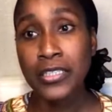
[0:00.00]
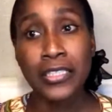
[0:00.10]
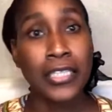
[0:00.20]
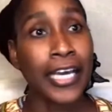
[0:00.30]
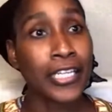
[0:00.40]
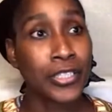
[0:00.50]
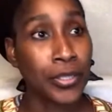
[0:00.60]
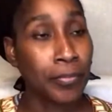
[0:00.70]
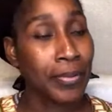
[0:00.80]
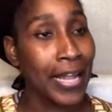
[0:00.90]
the
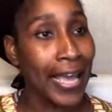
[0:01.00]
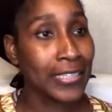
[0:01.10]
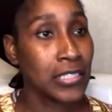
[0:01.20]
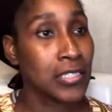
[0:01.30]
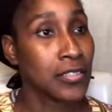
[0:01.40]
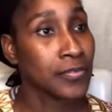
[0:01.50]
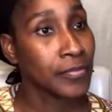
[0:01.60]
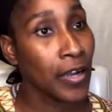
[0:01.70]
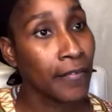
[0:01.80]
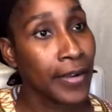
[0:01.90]
elder plant.
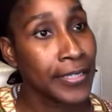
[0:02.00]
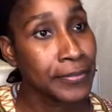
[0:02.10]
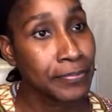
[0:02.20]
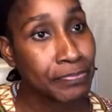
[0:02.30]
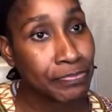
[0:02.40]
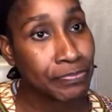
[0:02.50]
All right.